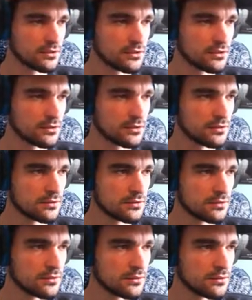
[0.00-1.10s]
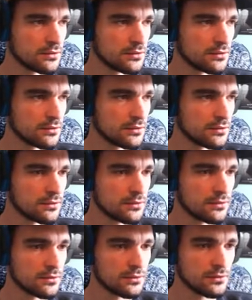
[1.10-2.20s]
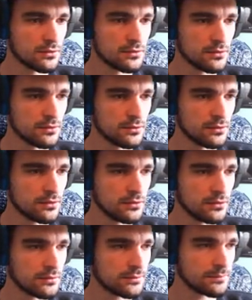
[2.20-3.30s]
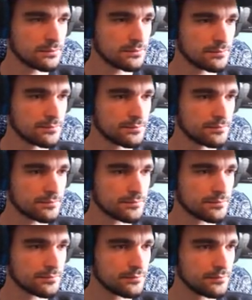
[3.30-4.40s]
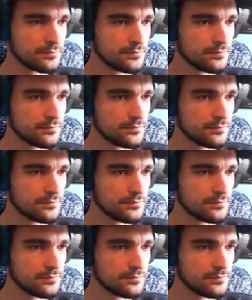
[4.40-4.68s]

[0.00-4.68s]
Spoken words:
(silence)